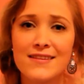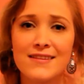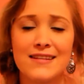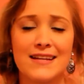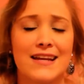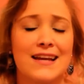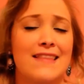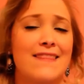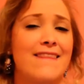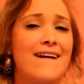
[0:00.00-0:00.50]
to
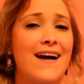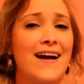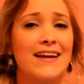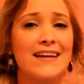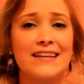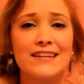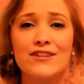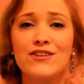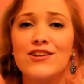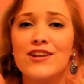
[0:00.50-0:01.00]
get that
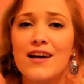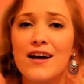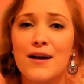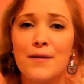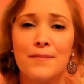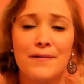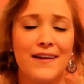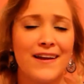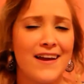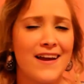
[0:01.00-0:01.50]
healed
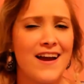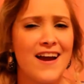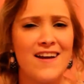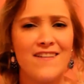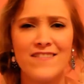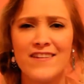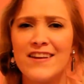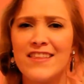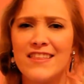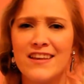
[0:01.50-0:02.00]
up and get
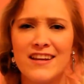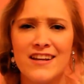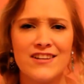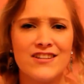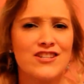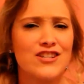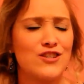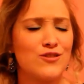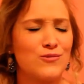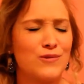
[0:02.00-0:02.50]
everything
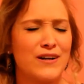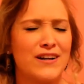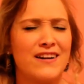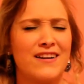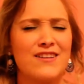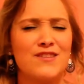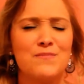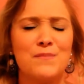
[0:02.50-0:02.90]
just where it is